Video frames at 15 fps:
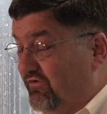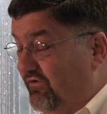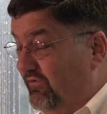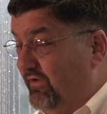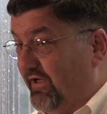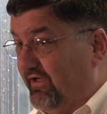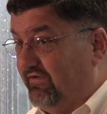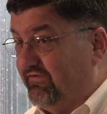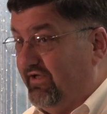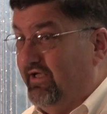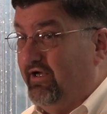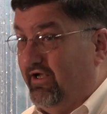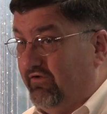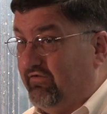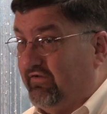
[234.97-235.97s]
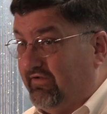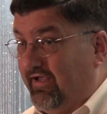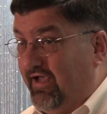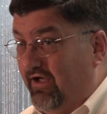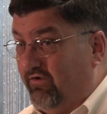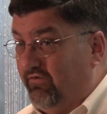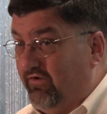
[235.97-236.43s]
for 2 nights in a
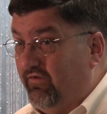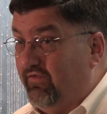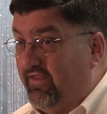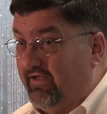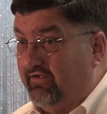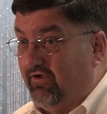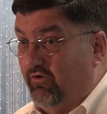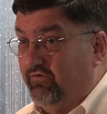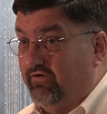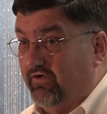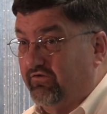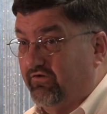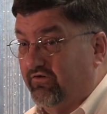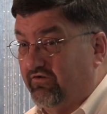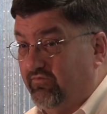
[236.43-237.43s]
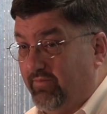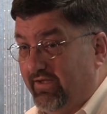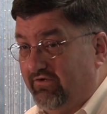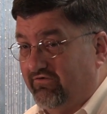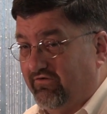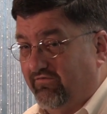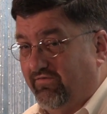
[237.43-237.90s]
town that the hotels are
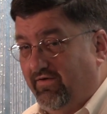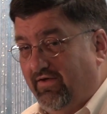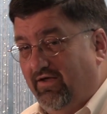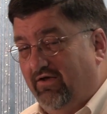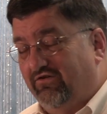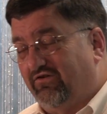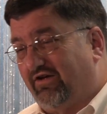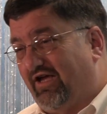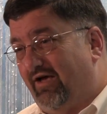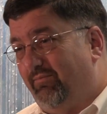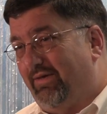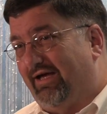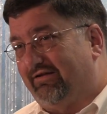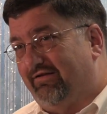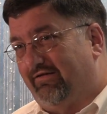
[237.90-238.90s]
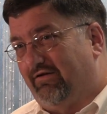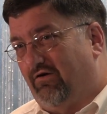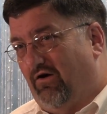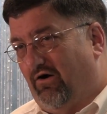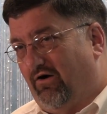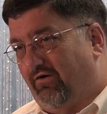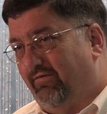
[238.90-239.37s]
expensive. So I got back to the
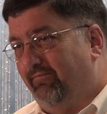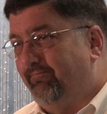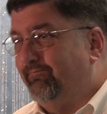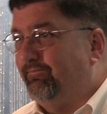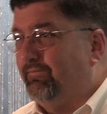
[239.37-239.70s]
car,